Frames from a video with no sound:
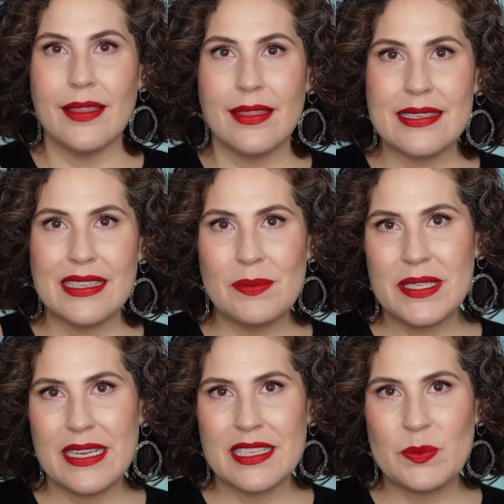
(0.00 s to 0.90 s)
This
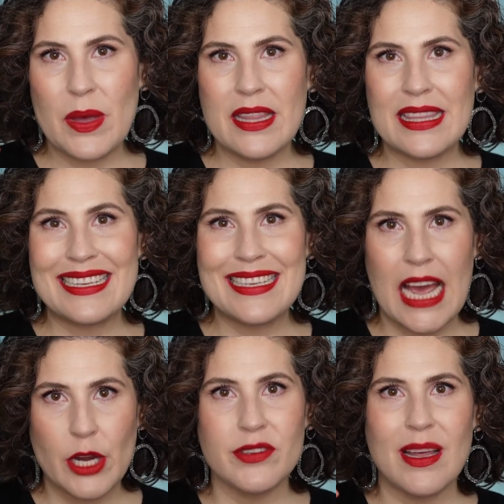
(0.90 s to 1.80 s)
lipstick spent the
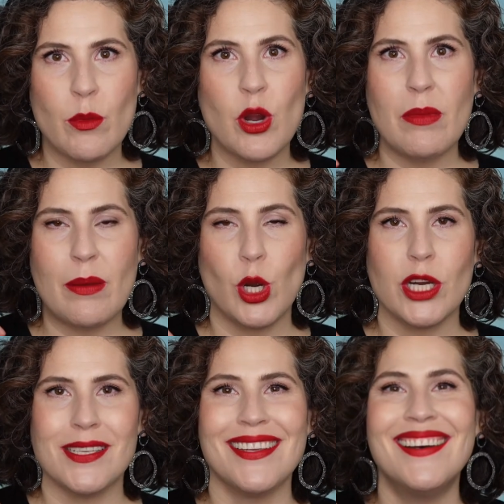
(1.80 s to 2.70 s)
entire summer in my
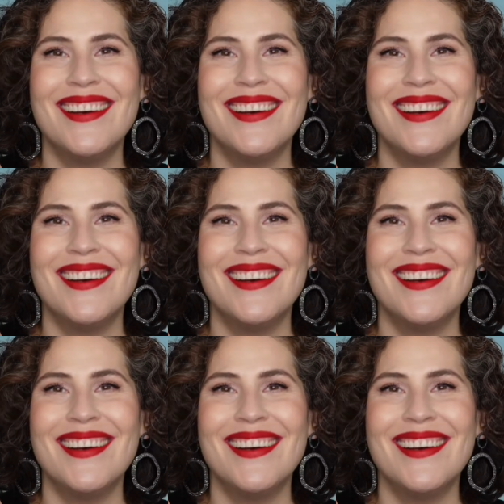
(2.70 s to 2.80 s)
purse.